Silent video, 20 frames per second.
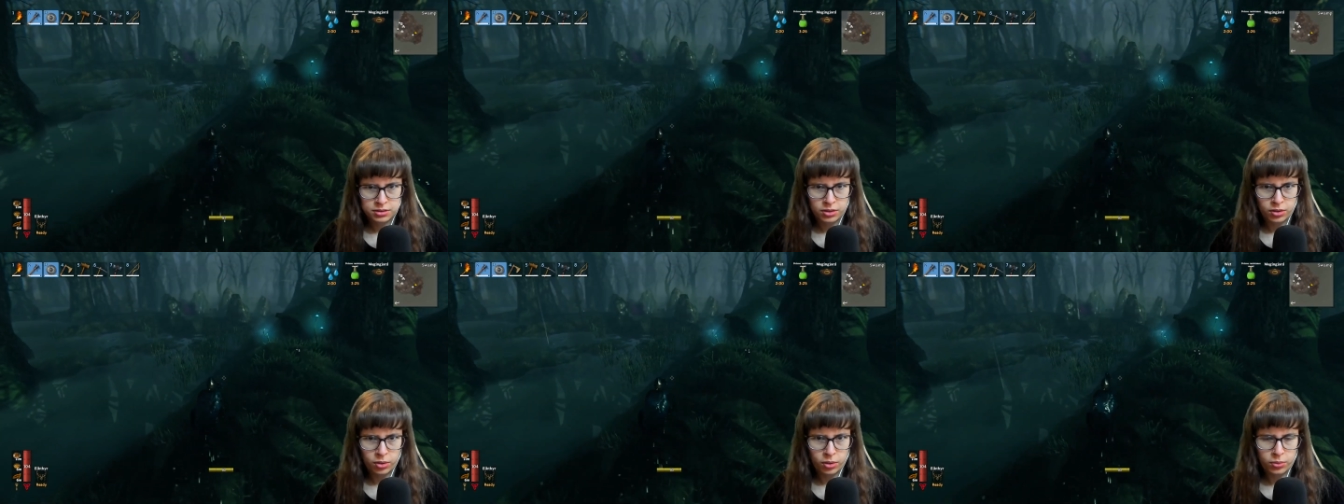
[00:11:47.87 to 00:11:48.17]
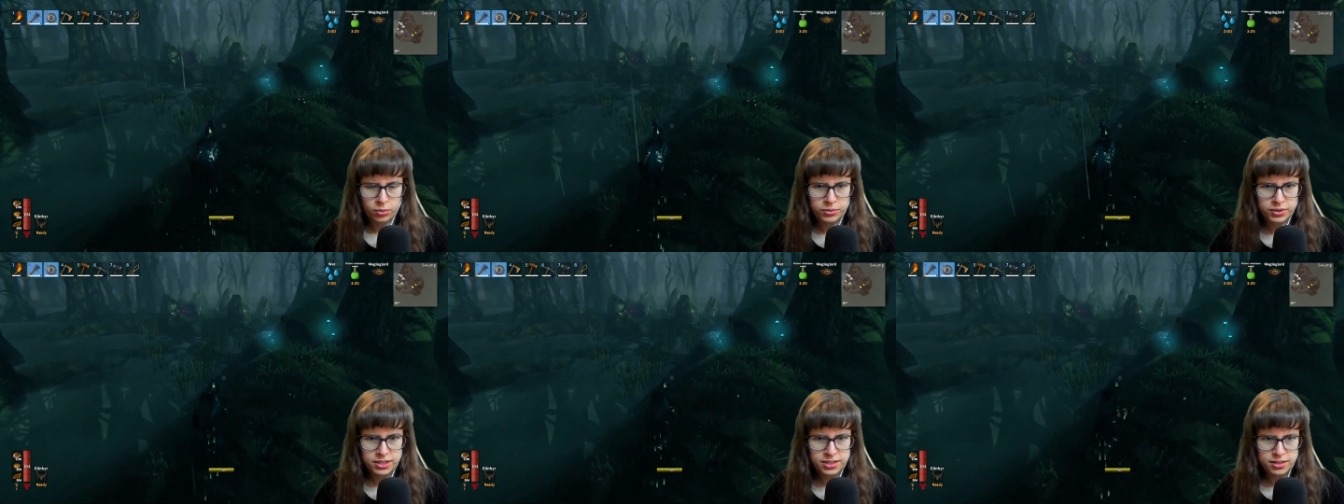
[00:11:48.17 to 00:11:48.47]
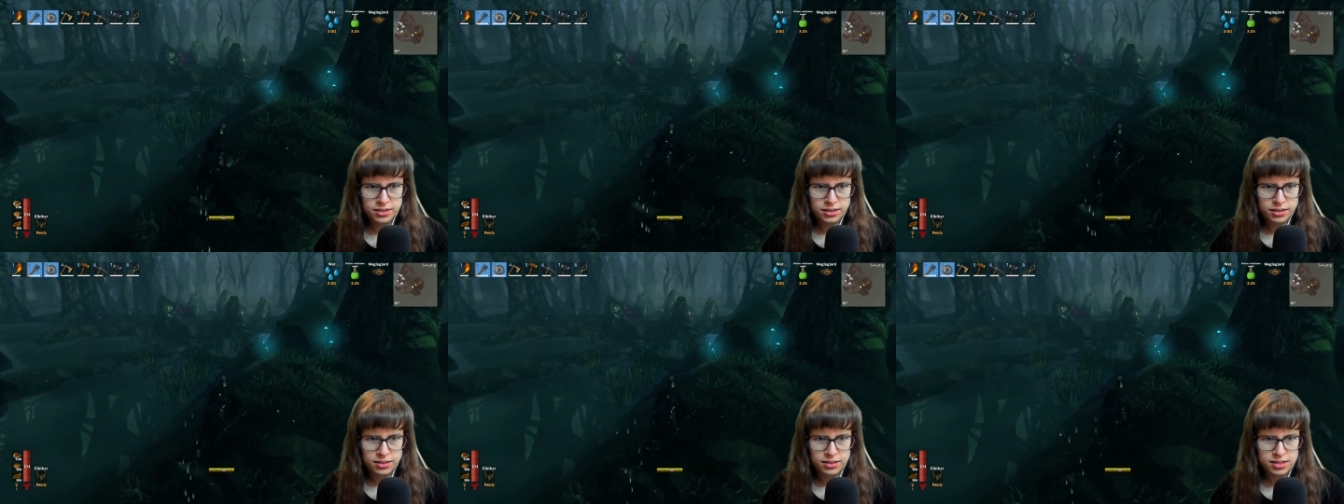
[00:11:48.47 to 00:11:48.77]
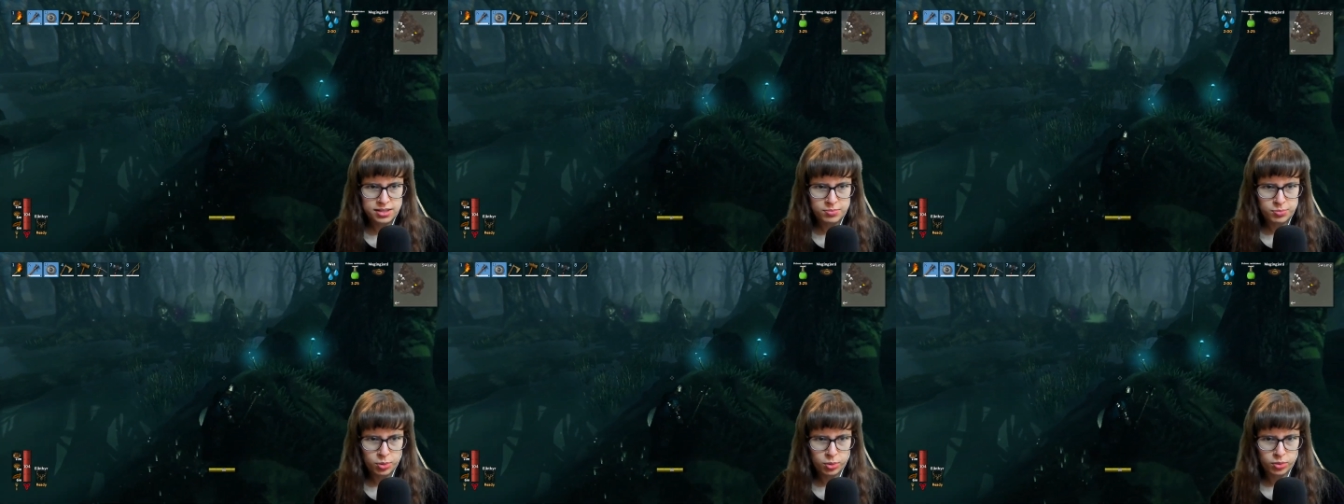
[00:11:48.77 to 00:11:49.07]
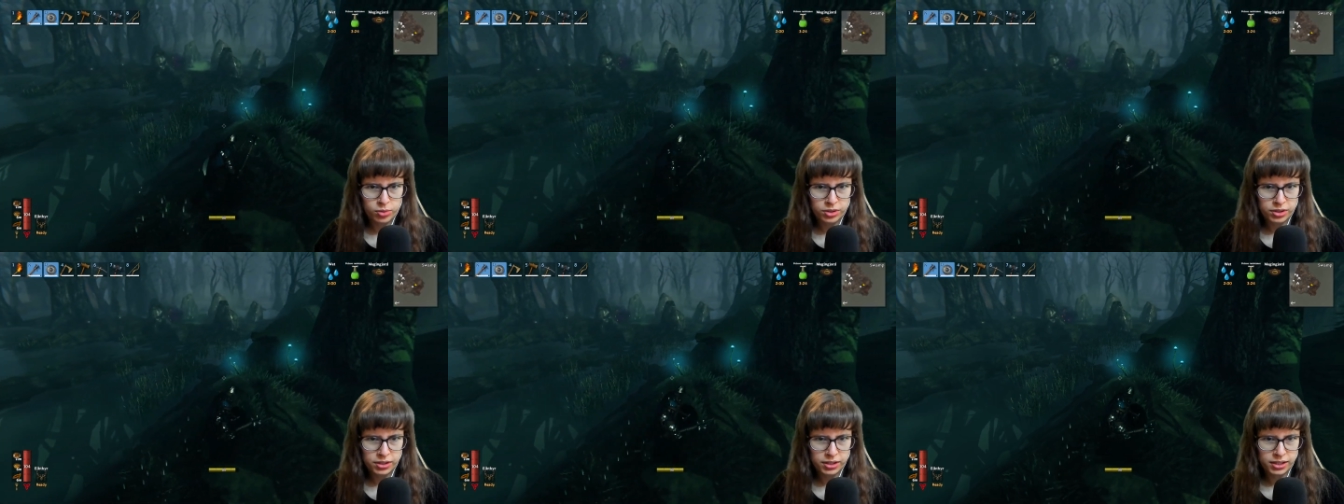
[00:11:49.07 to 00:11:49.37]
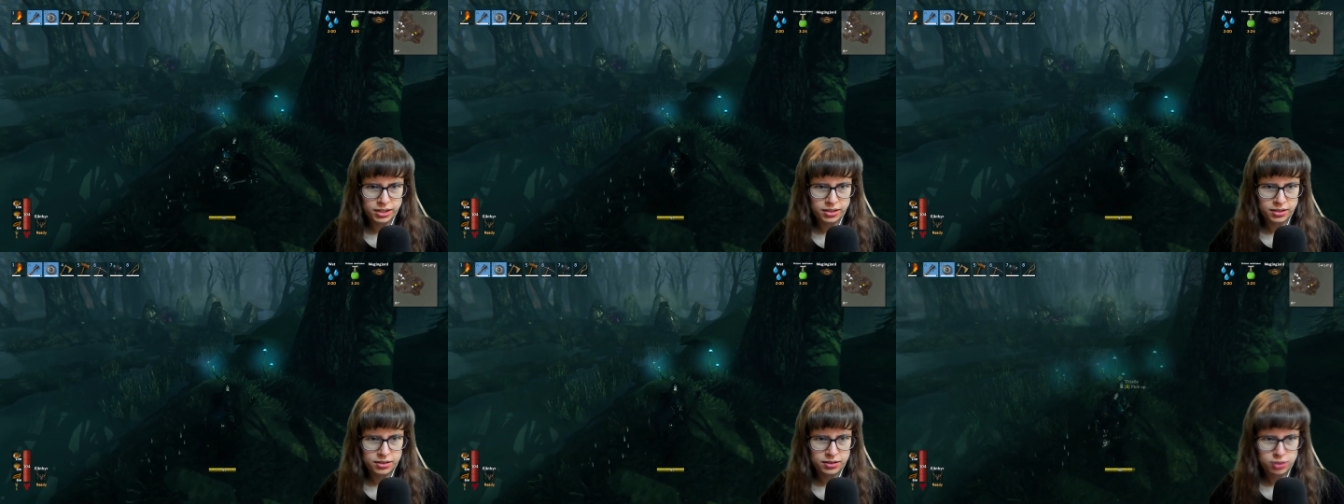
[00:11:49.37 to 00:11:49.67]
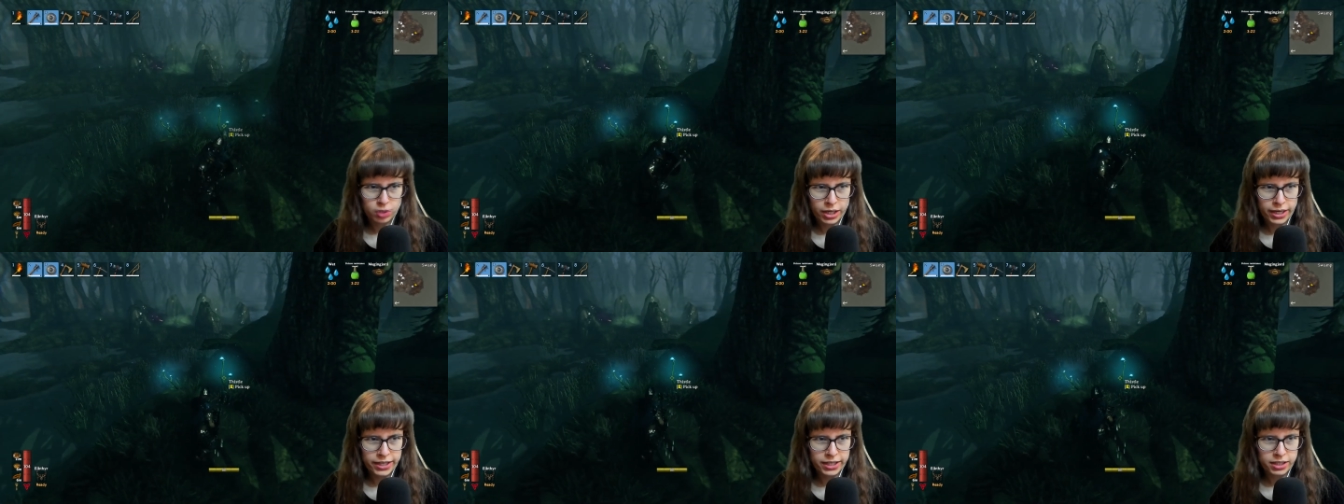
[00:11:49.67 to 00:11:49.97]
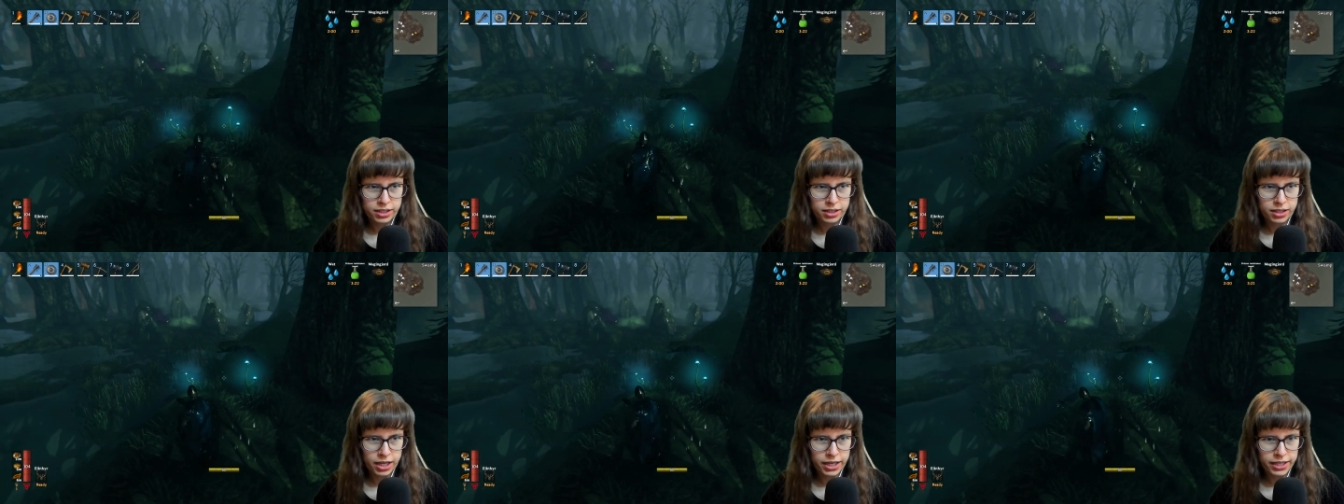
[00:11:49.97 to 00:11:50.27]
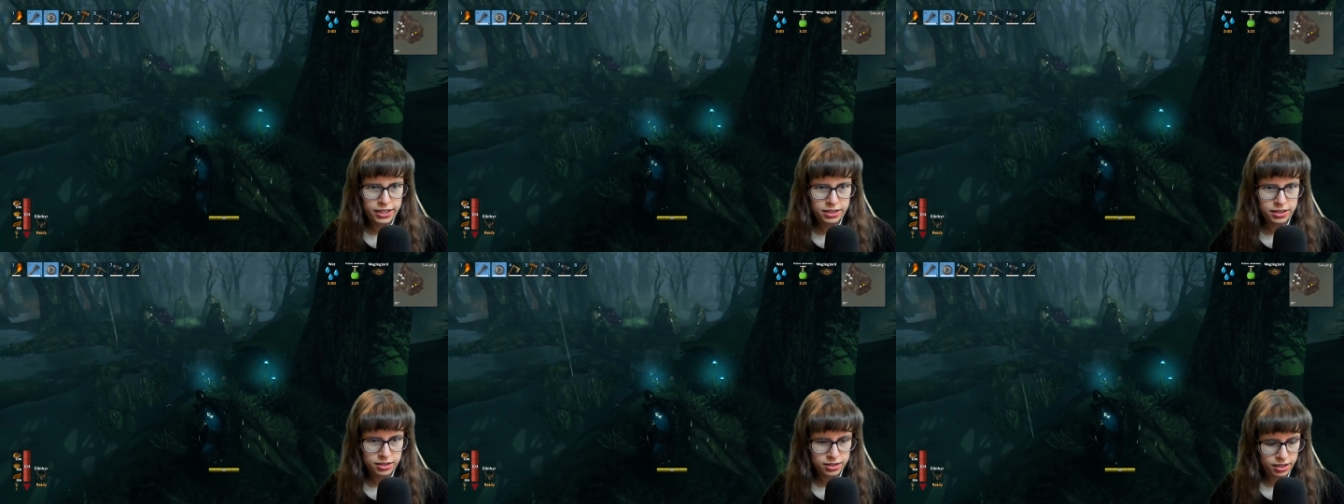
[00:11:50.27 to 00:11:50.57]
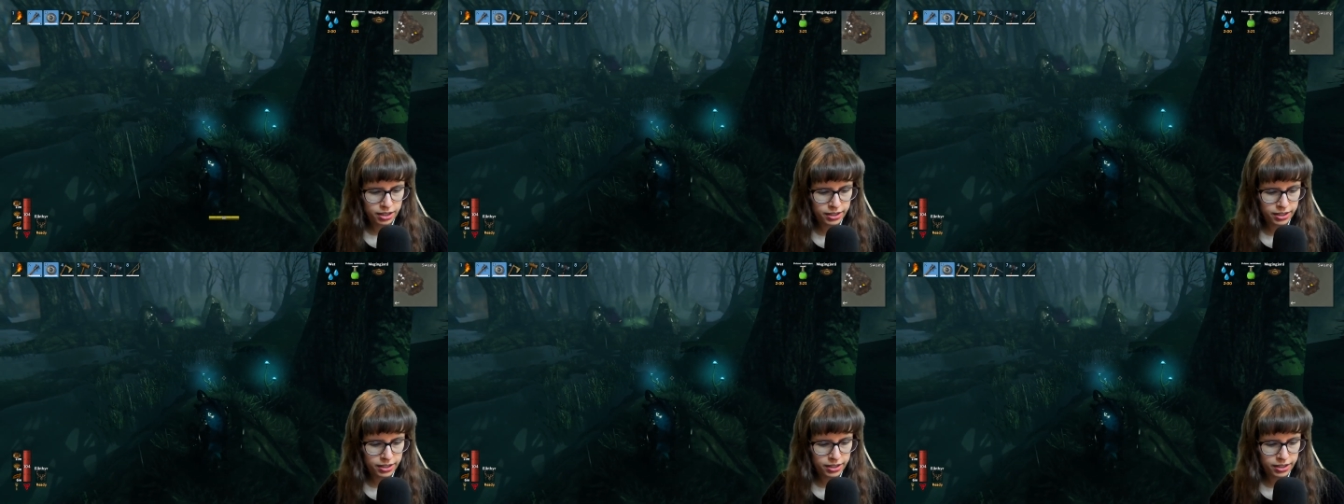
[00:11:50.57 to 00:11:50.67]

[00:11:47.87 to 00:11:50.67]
Oh, there's another spawner there. I'm going to I'm gonna,